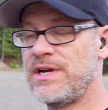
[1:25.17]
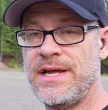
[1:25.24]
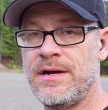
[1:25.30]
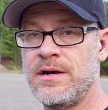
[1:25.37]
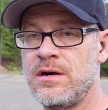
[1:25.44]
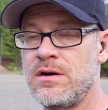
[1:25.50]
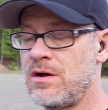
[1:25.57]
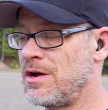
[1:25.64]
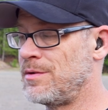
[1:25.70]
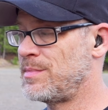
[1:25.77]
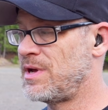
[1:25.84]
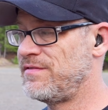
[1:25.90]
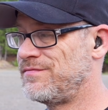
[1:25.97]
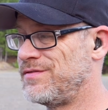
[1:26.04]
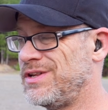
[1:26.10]
here on
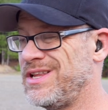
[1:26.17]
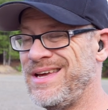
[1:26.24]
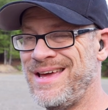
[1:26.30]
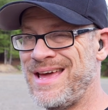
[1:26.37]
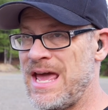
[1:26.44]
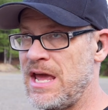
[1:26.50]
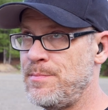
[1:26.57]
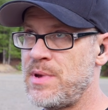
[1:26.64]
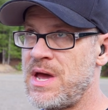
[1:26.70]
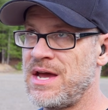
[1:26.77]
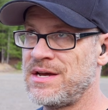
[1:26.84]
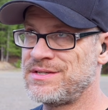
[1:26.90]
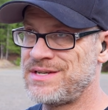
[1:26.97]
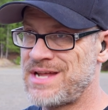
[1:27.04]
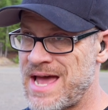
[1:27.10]
my fully
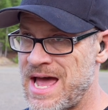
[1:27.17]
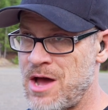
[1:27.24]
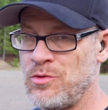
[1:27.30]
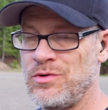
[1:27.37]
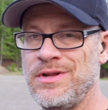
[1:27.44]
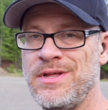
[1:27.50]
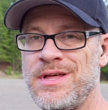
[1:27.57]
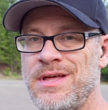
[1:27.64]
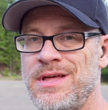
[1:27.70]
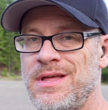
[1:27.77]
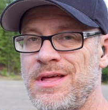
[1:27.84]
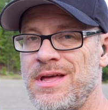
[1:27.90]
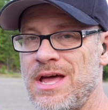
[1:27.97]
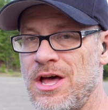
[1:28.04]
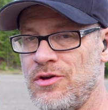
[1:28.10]
apexed out
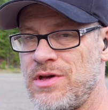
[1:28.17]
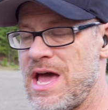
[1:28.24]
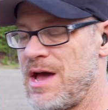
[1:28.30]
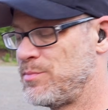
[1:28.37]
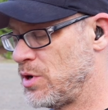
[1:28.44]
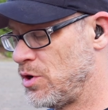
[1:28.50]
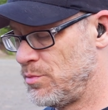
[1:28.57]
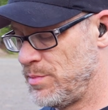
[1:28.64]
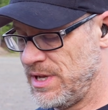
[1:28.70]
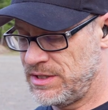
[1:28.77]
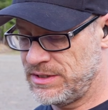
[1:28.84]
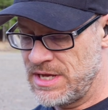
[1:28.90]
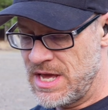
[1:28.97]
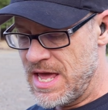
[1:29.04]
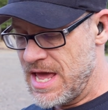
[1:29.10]
Hellcat Pro
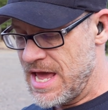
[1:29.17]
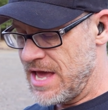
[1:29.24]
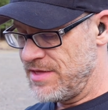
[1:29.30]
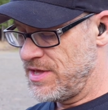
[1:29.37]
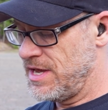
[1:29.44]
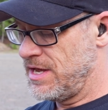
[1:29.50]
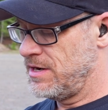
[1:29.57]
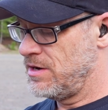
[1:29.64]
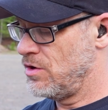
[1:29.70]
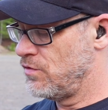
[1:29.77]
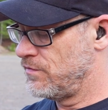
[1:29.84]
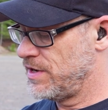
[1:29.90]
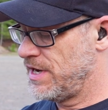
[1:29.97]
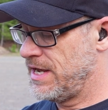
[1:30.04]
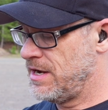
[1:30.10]
build, and then
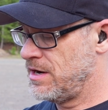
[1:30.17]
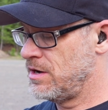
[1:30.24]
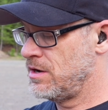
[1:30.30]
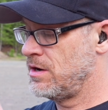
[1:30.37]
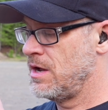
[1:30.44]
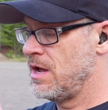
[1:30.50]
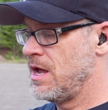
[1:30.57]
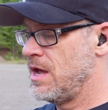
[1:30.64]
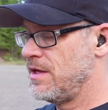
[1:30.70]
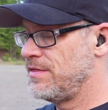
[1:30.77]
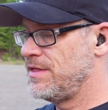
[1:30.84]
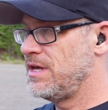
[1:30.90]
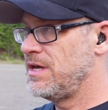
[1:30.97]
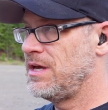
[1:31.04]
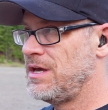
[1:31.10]
over here
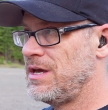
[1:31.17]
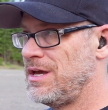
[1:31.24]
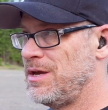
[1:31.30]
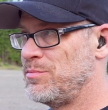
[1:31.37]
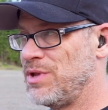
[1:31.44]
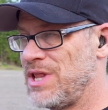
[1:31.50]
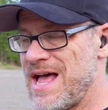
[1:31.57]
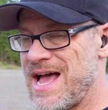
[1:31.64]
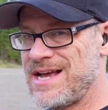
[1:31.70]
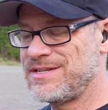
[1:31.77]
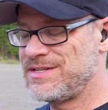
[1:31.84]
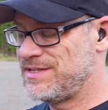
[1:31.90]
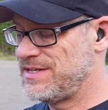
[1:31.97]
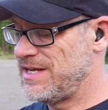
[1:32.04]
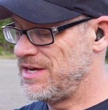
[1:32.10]
the
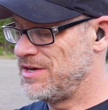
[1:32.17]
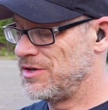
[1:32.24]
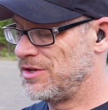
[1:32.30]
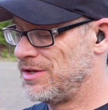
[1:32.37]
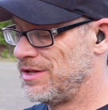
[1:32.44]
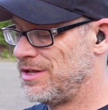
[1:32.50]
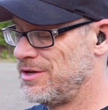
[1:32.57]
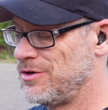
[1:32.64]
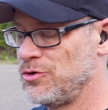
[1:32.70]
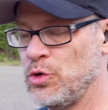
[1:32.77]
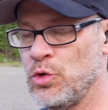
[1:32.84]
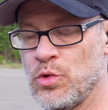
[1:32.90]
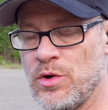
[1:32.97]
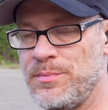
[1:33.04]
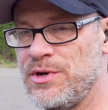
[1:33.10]
BlackSteel
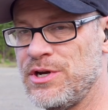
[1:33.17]
grip